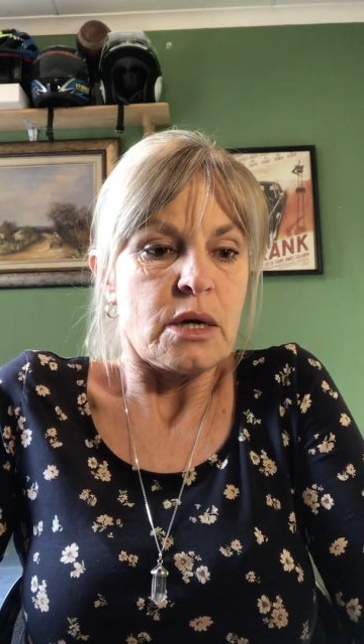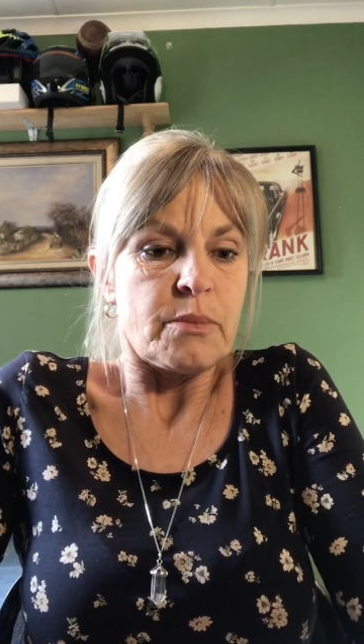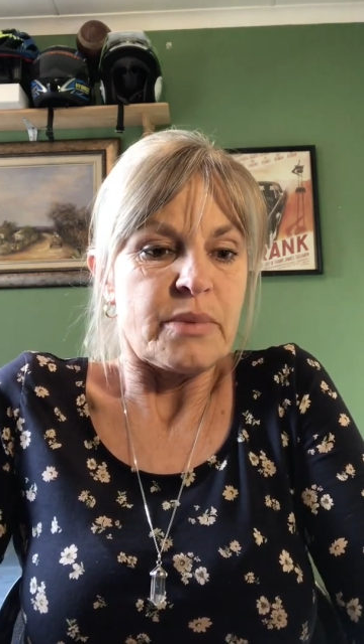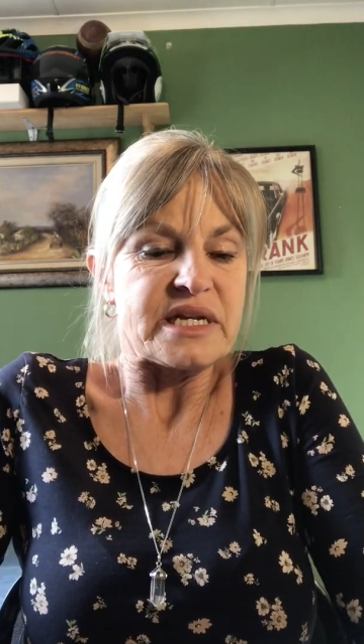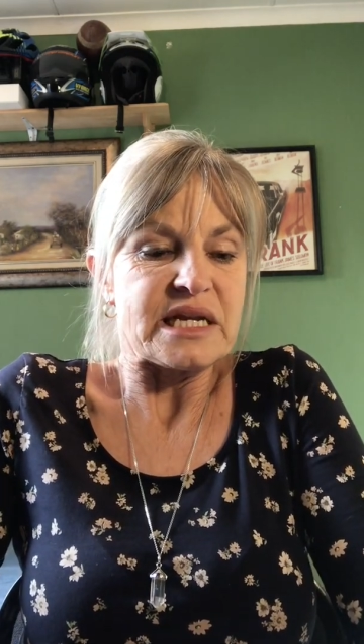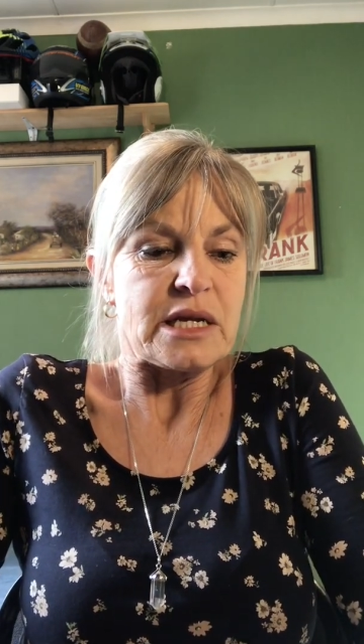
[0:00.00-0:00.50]

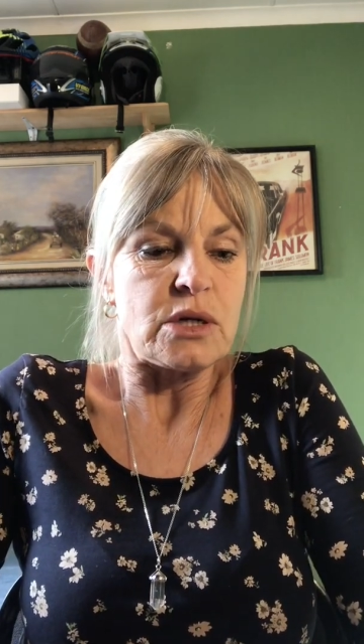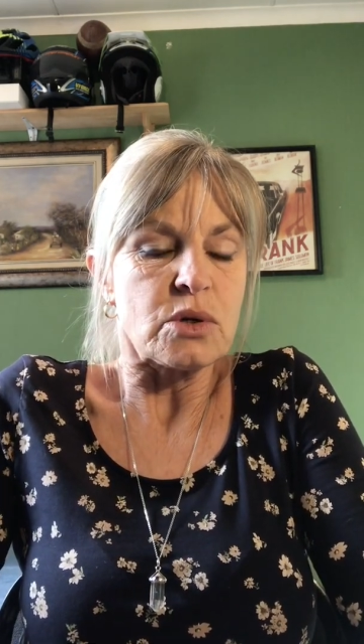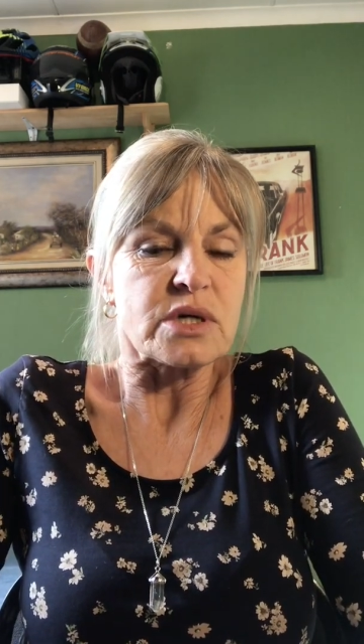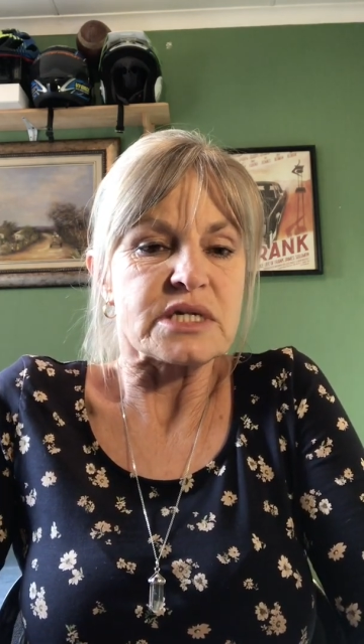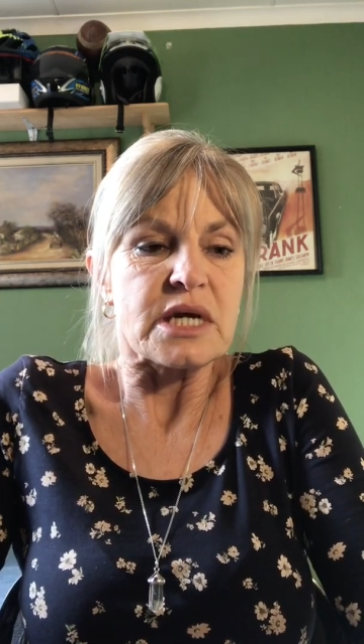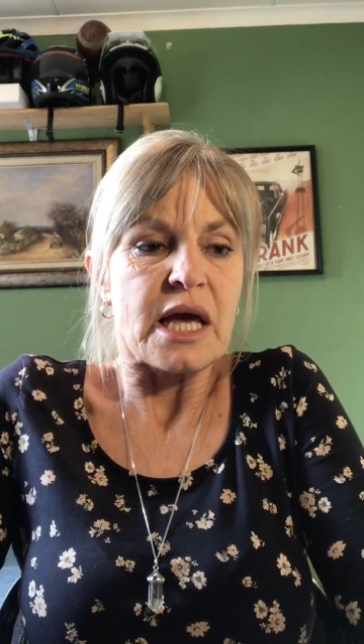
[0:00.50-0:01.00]
But he
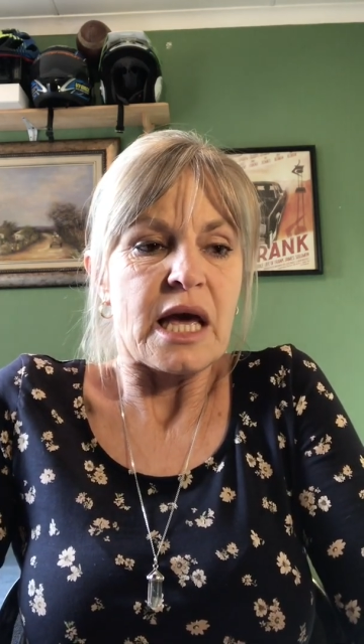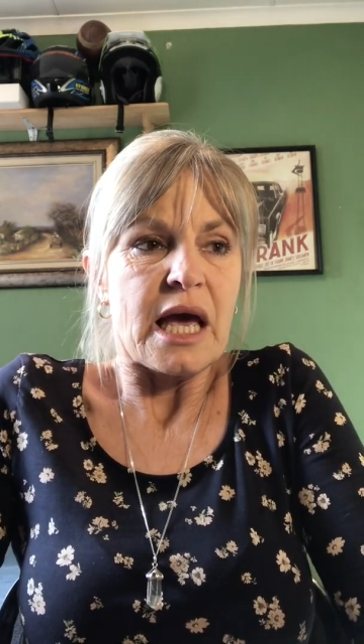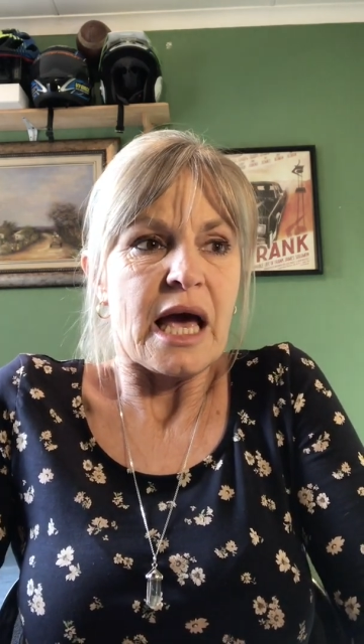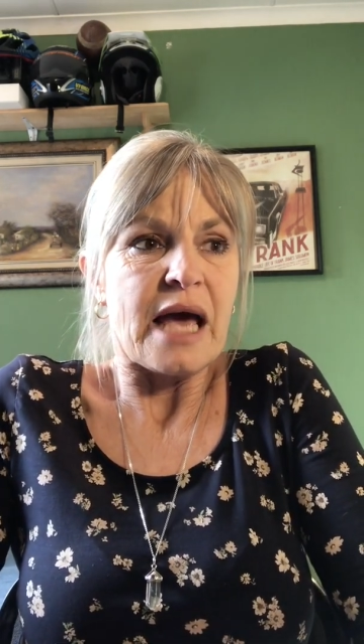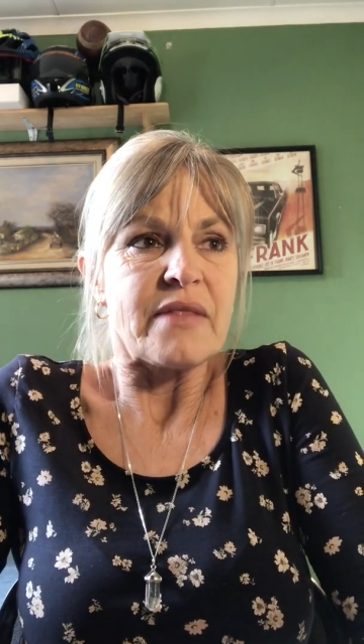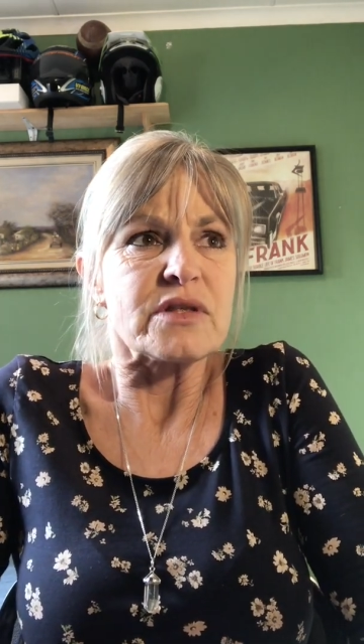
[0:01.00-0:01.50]
looked
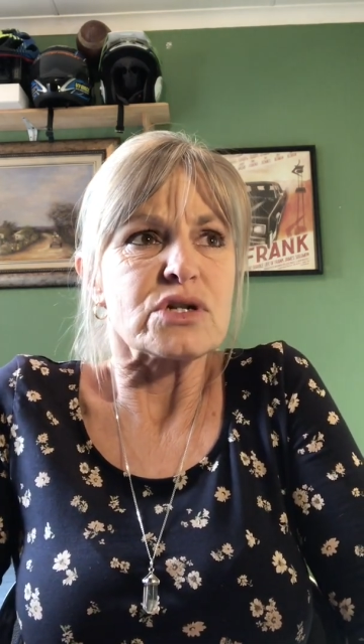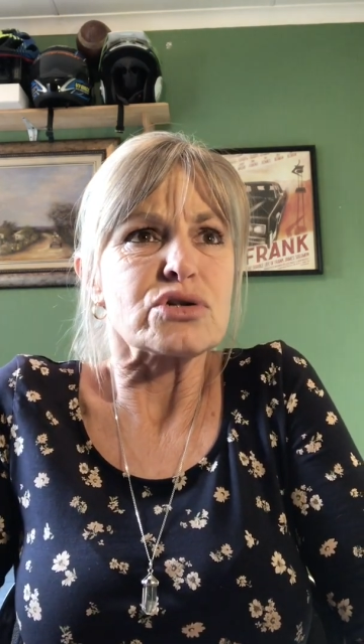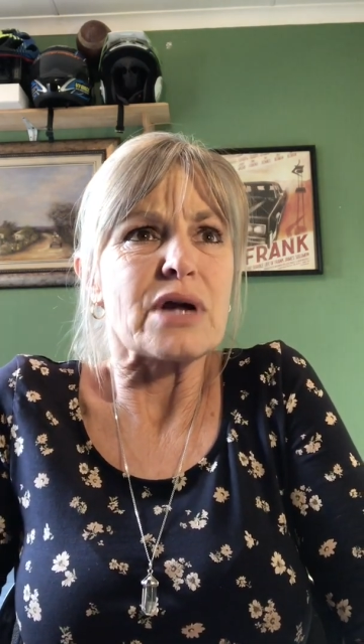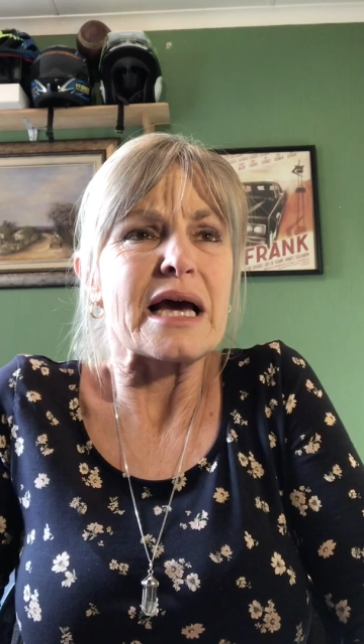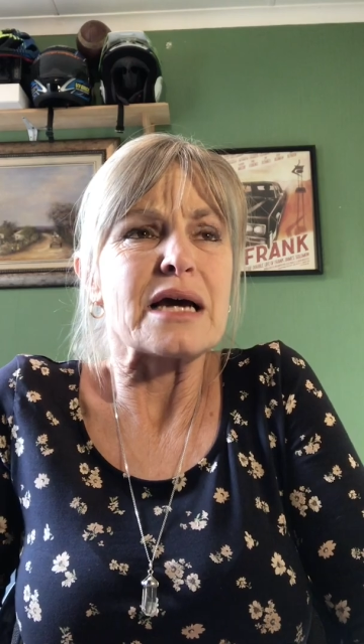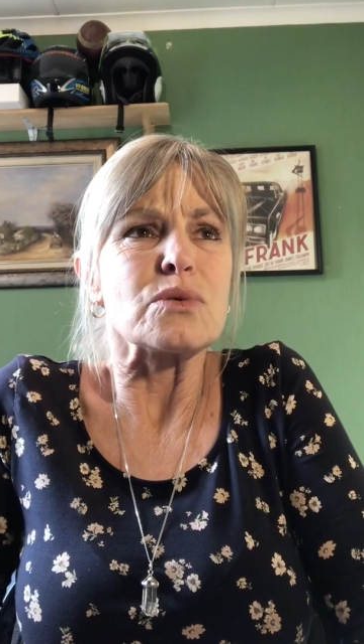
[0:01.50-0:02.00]
and the
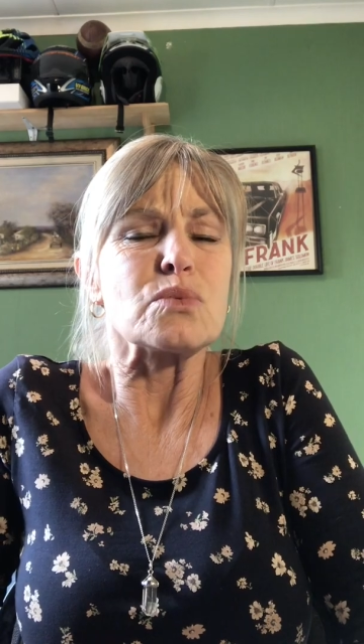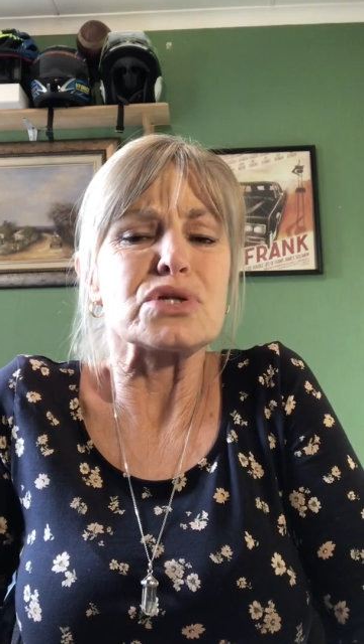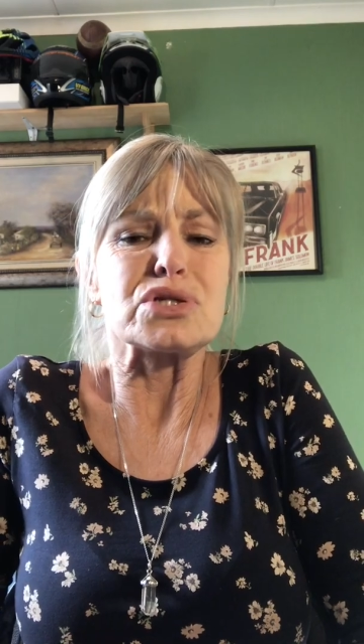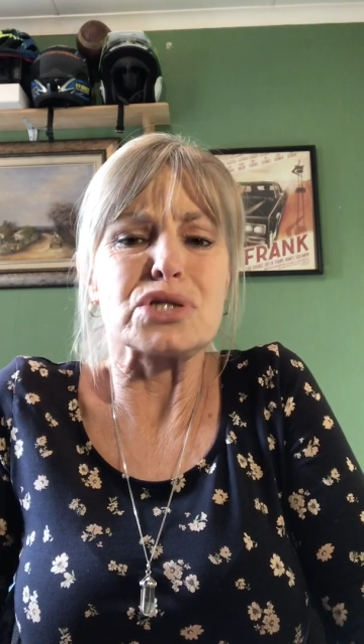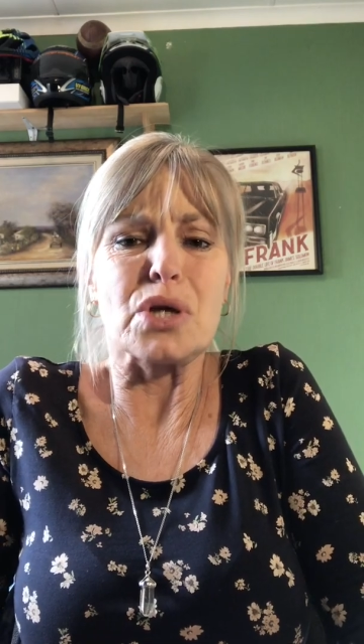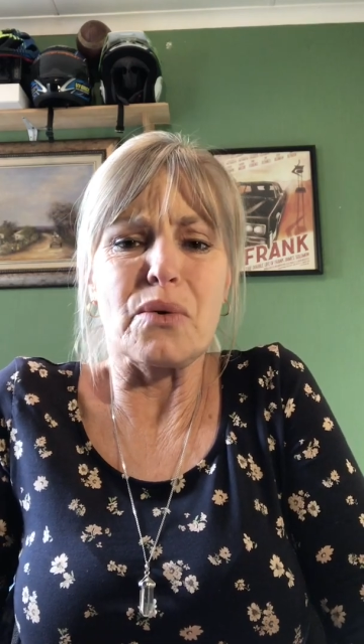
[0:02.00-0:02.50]
dragon was
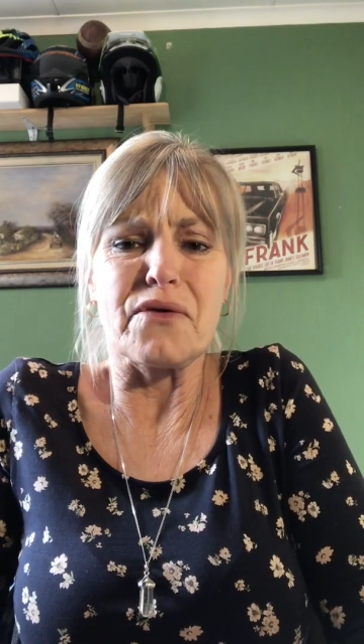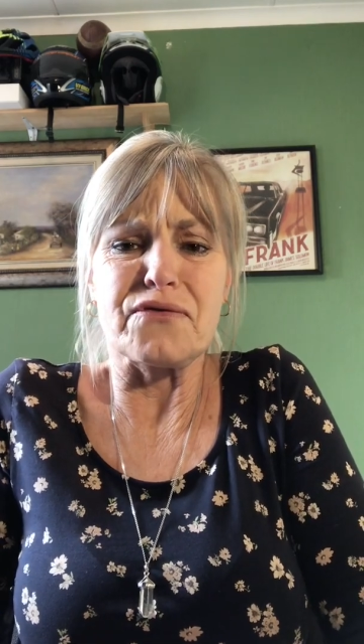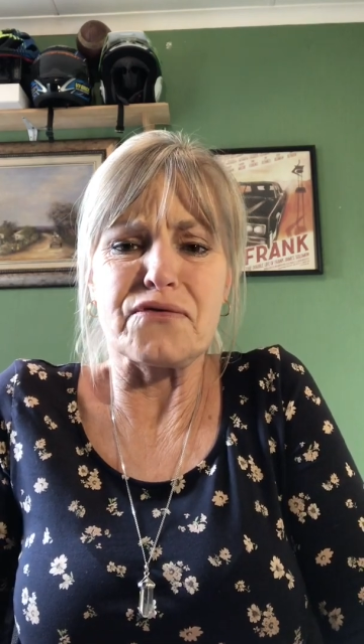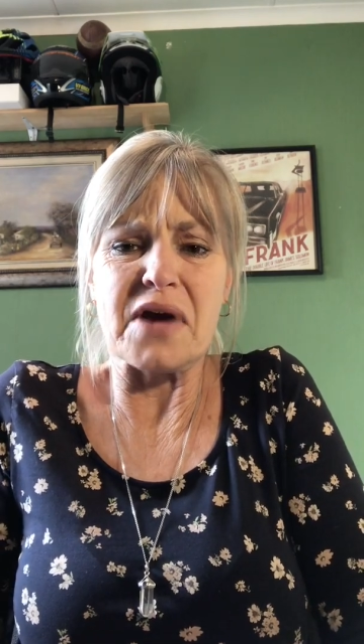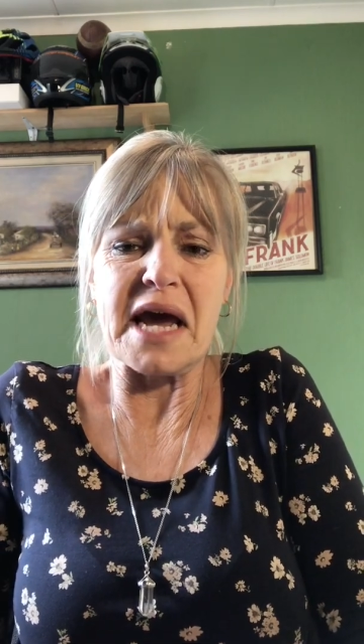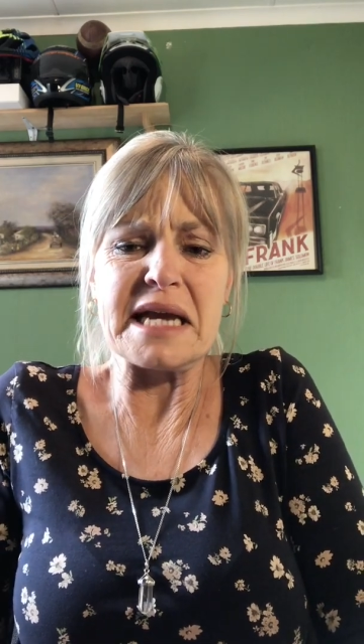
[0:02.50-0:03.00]
so
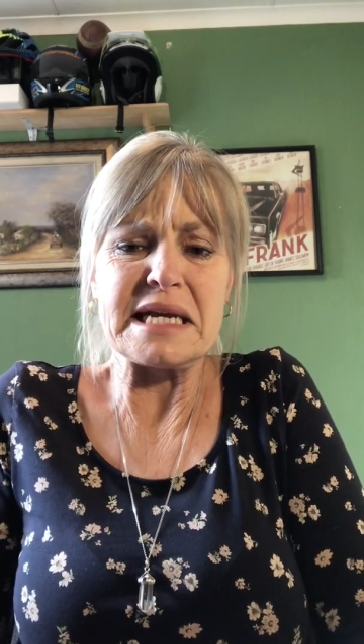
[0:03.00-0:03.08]
afraid.